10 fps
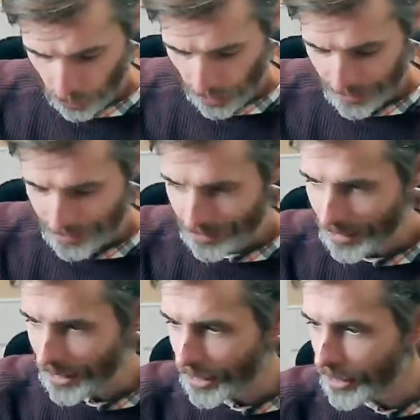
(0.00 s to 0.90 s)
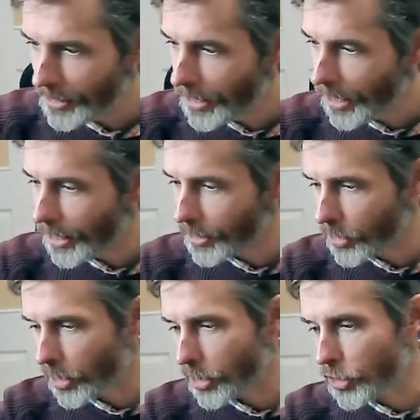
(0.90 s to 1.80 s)
18,
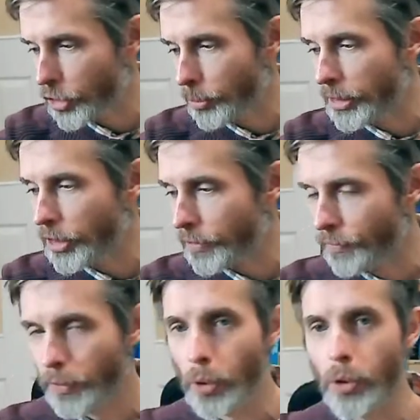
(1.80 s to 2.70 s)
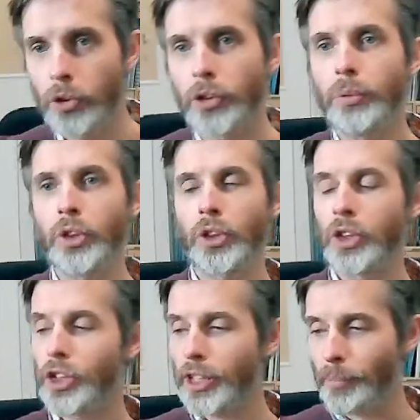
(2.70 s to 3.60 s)
exercise 24, so we're just going
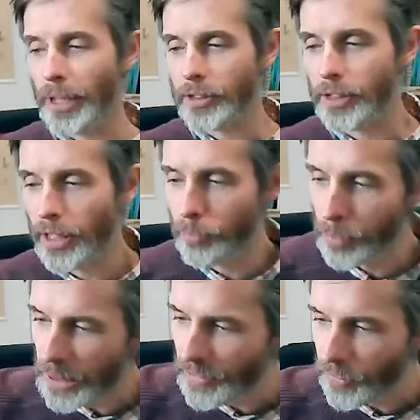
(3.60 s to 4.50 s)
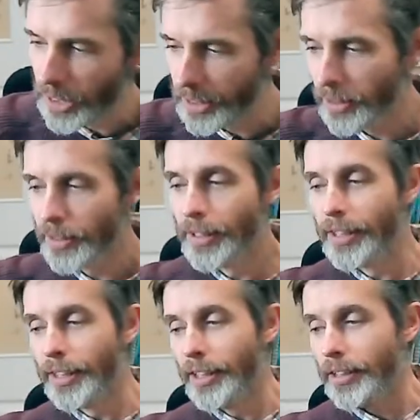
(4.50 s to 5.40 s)
to skip back to that briefly.
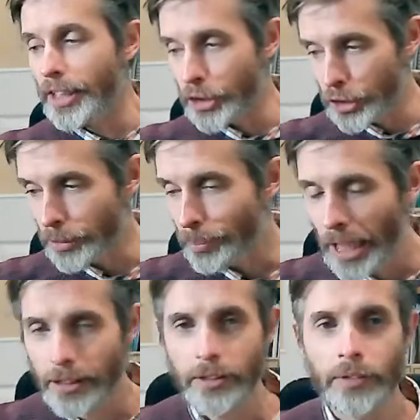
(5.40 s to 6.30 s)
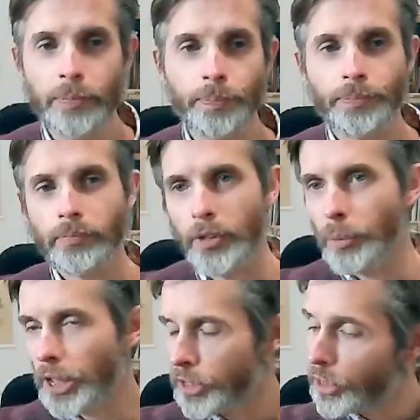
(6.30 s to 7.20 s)
This is the pattern that we're
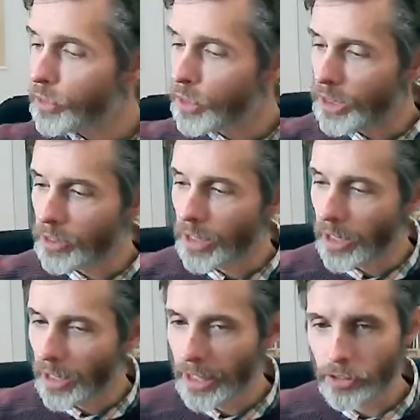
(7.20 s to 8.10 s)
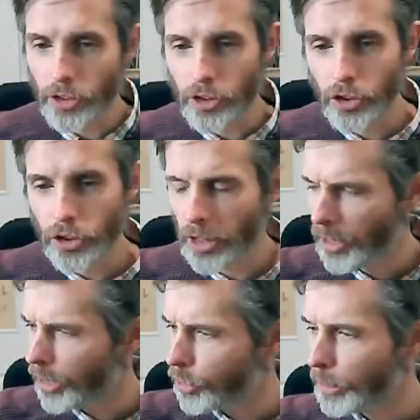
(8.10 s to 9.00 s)
going to use in exercise
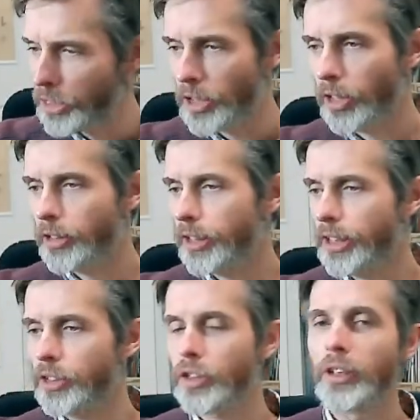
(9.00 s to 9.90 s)
29, I think it is.